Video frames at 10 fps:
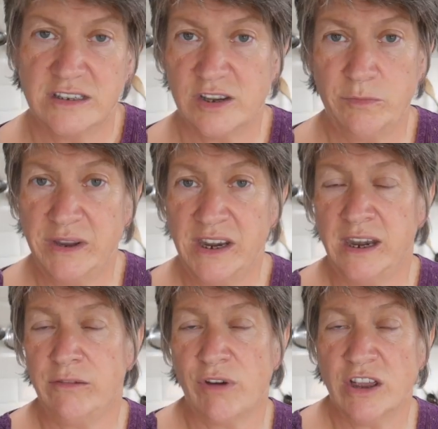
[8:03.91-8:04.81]
Don't be in
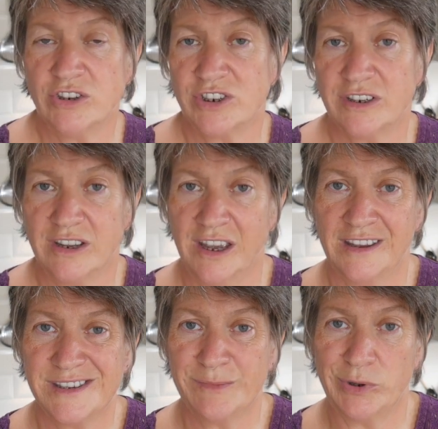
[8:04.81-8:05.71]
any rush
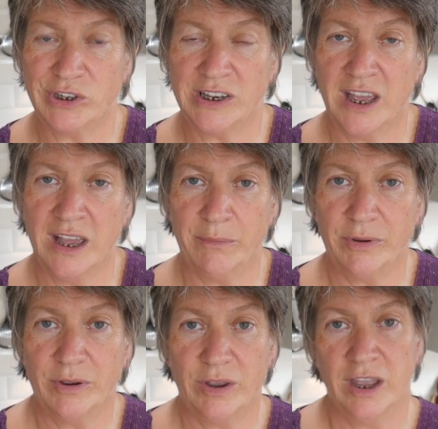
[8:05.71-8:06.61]
to bottle it
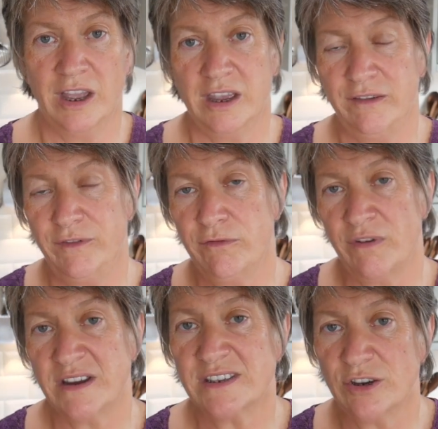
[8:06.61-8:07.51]
up. If you've
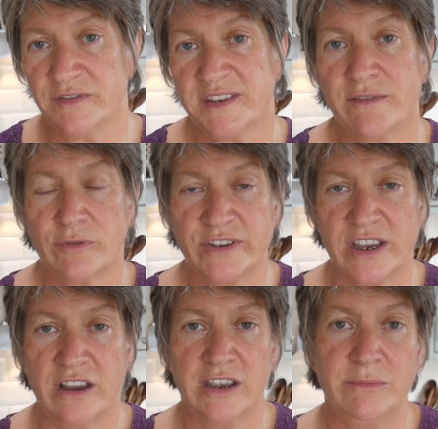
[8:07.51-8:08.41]
racked it off several
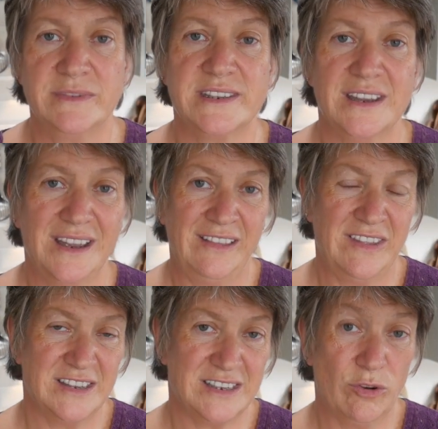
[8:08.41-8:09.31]
times and
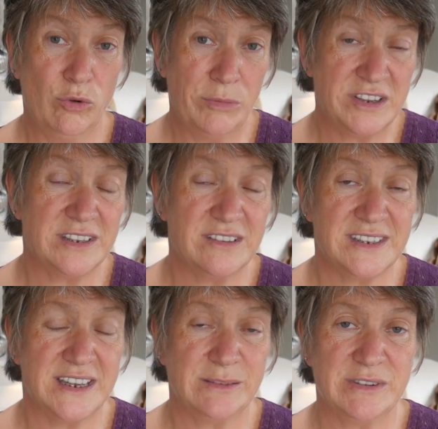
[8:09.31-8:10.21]
there's almost no
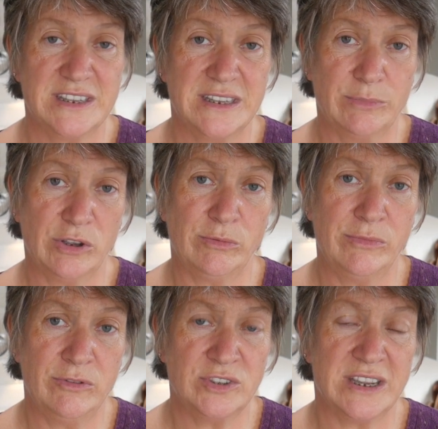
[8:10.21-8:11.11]
sediment in the
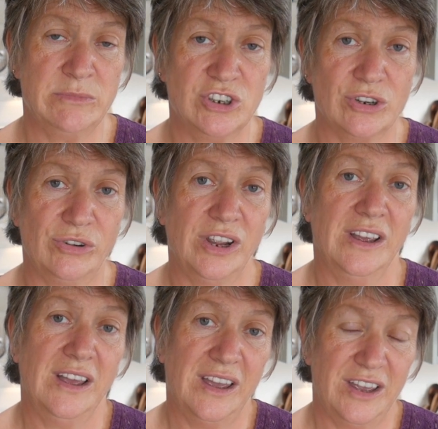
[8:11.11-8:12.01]
bottom of your demijohn,
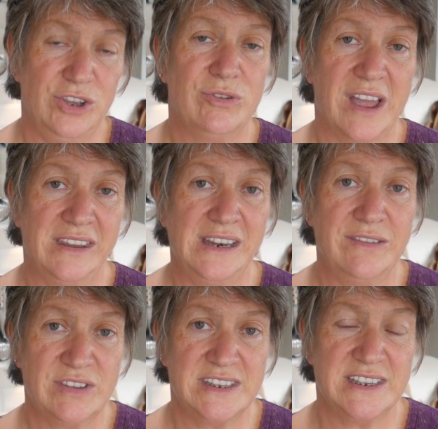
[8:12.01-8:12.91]
you can
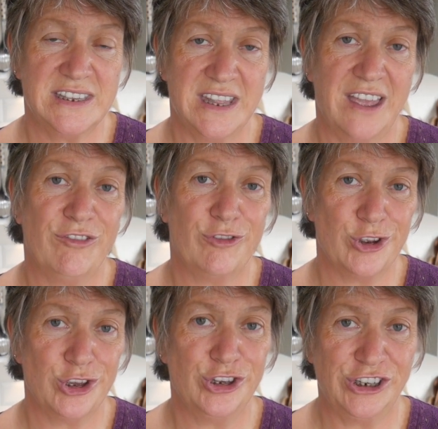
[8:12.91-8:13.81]
leave it sitting there for
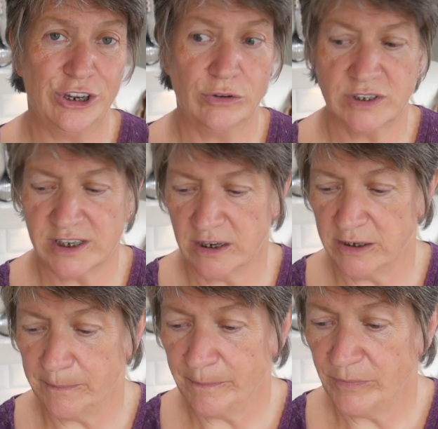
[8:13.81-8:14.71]
a good long
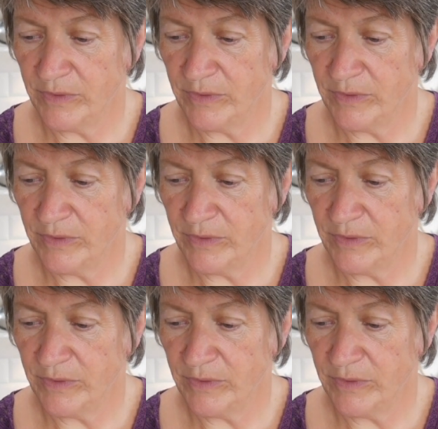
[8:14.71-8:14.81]
time.